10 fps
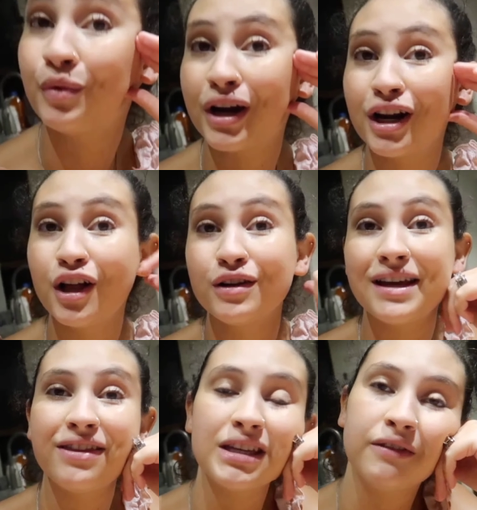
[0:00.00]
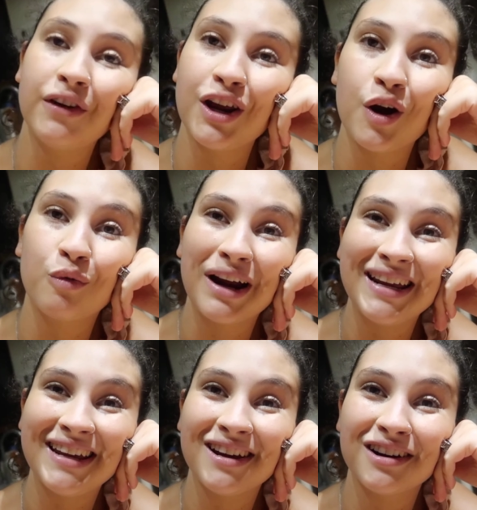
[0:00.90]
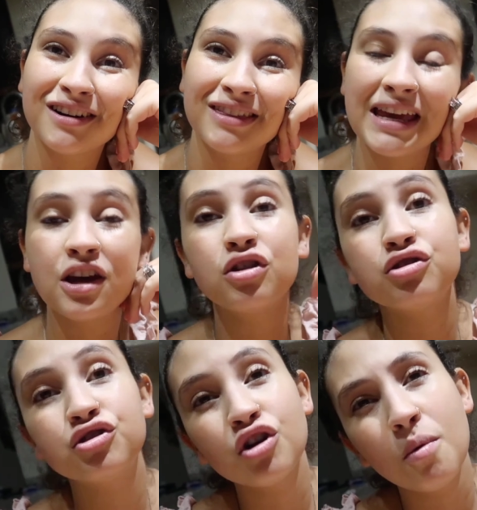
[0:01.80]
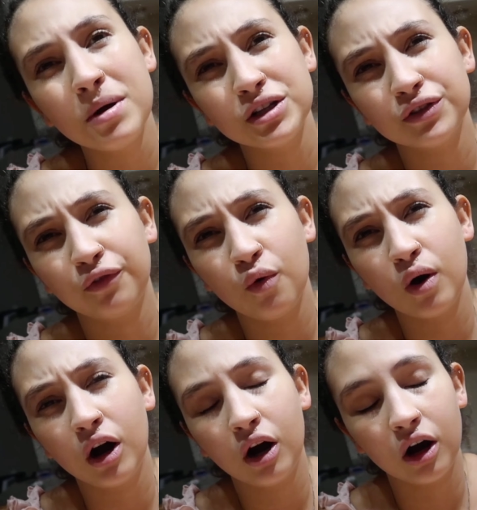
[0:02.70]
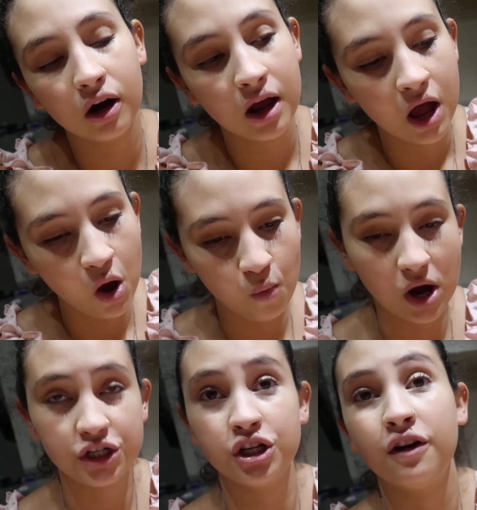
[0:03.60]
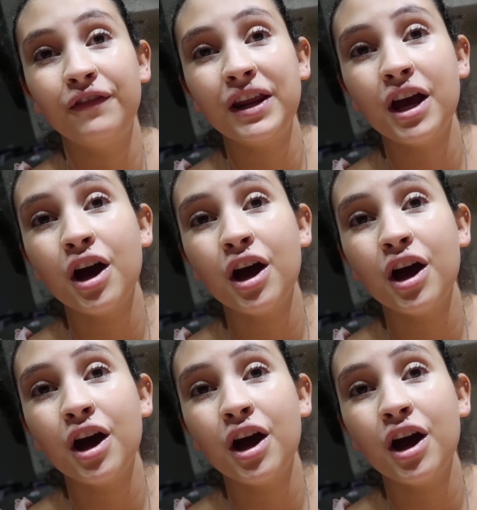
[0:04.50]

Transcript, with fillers: We're gonna close out this video right here. Thank y'all so much for watching our video